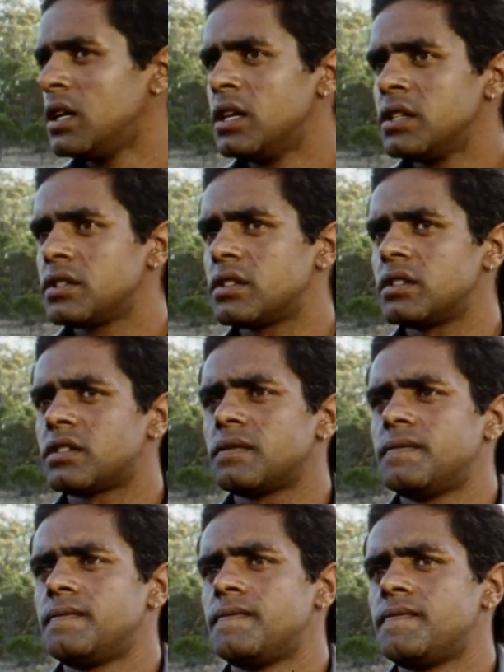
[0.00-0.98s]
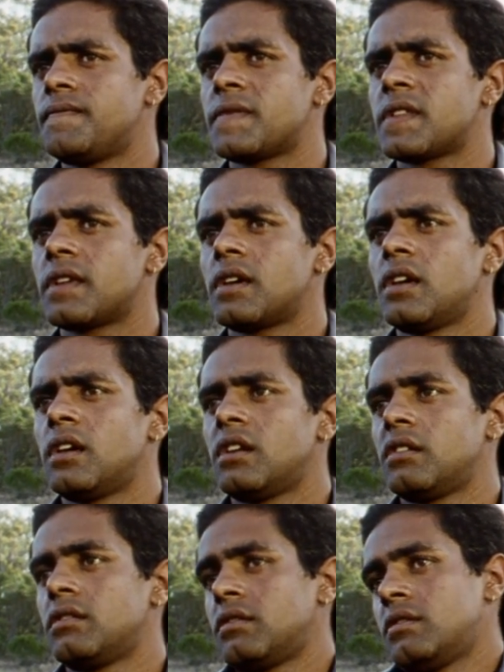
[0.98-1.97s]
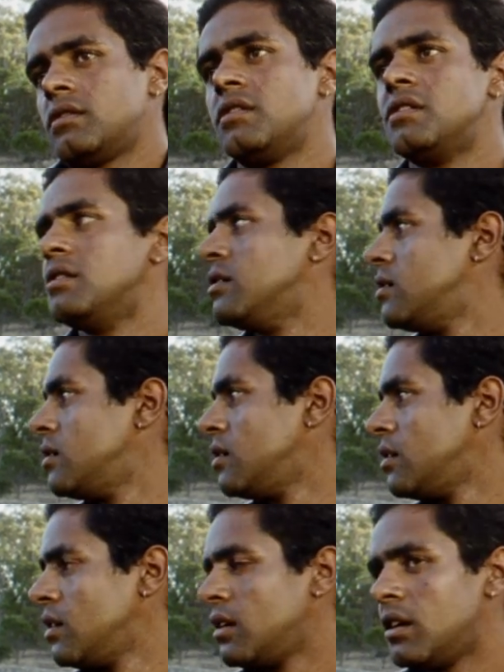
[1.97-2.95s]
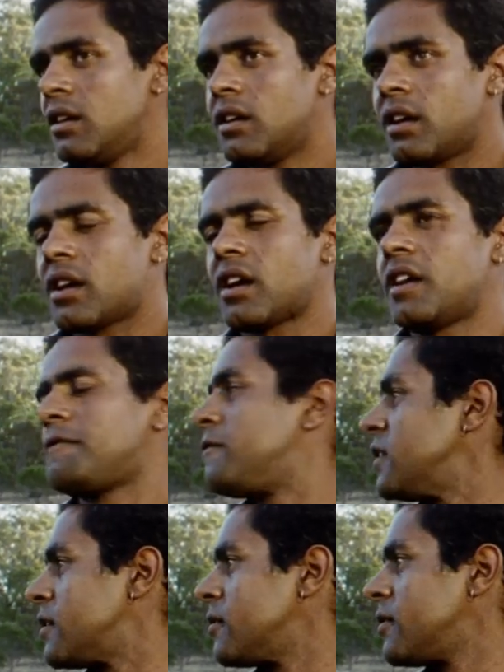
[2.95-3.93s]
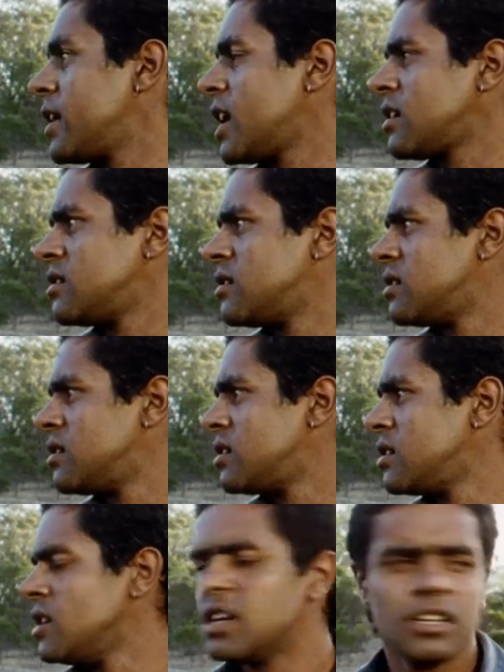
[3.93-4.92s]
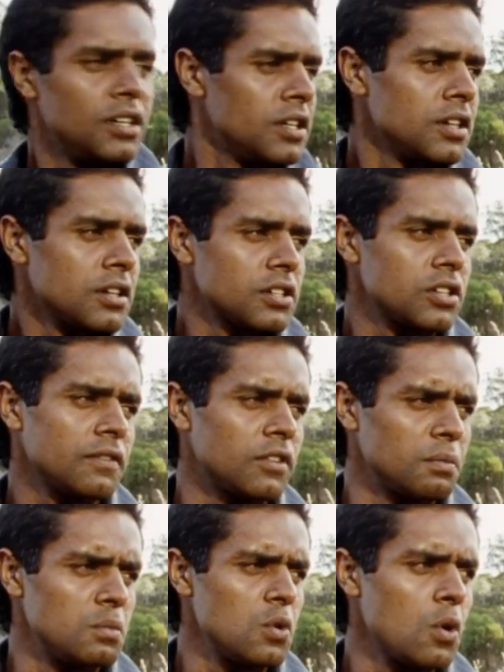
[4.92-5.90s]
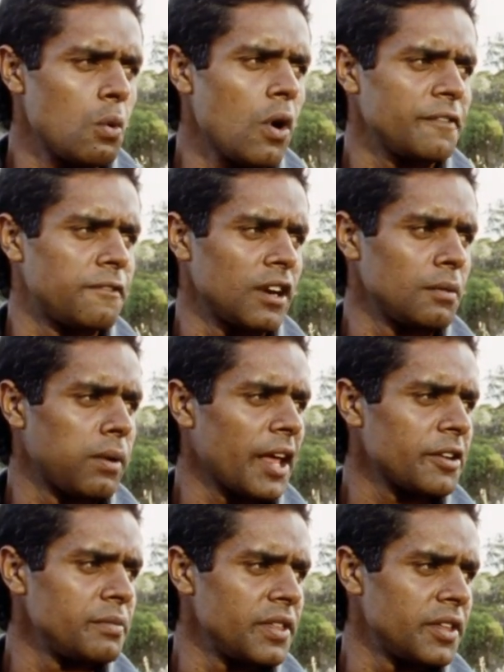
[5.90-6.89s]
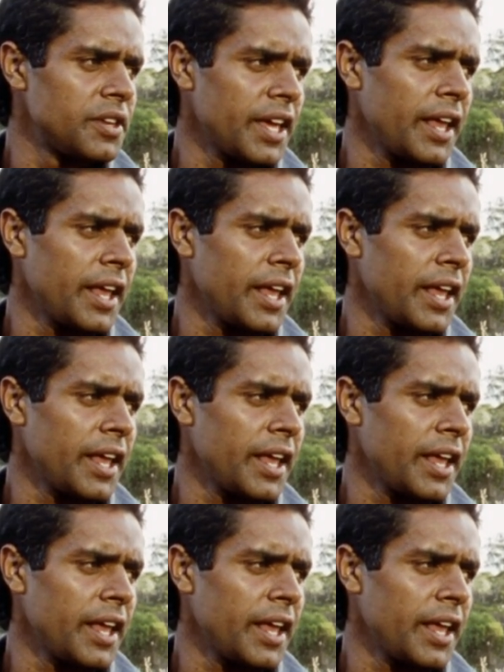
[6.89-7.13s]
It's just... I can't figure it out. Because I've got more white fella blood in me than Dad